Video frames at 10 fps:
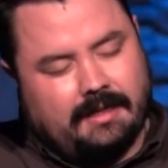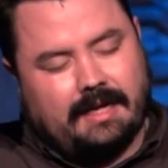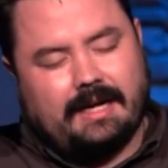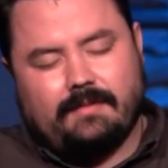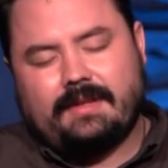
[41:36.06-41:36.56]

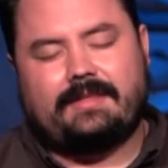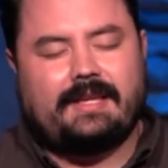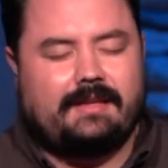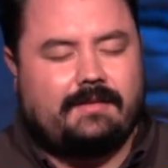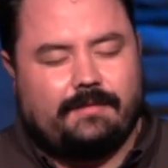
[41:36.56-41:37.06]
God, I want to
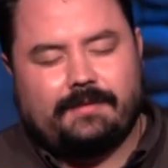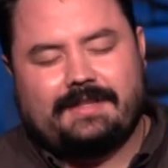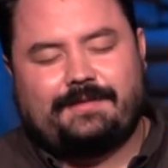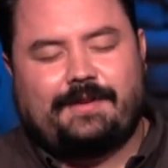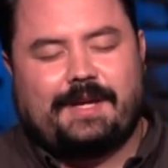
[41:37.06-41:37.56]
thank you for
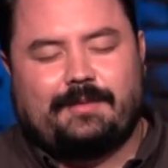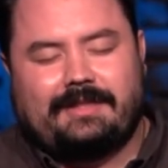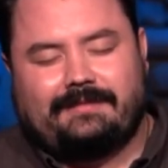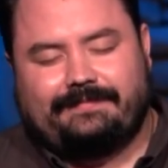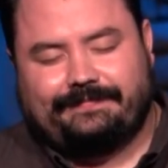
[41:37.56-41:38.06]
this family.
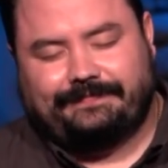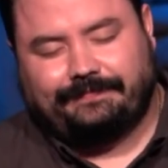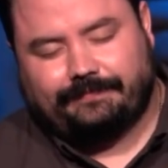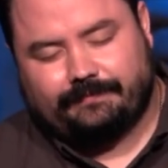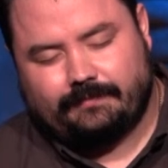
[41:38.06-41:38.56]

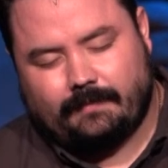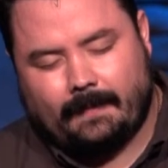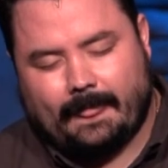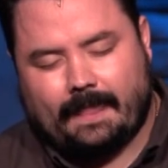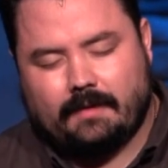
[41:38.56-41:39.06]

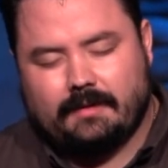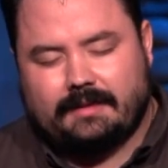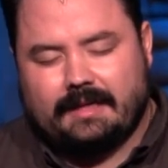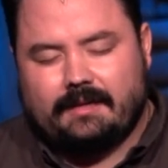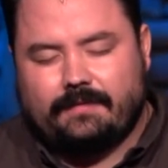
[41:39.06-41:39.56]
I want to
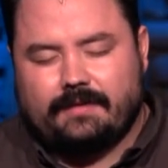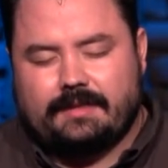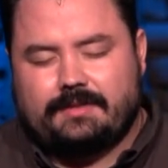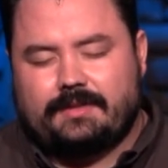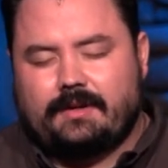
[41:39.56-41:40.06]
thank you for
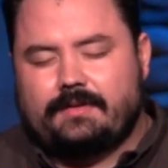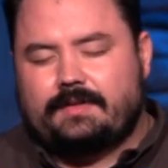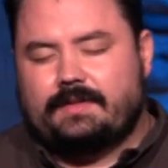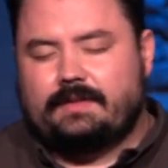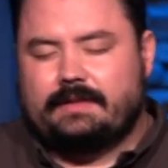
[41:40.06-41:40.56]
this
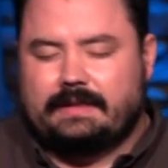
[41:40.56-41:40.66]
church.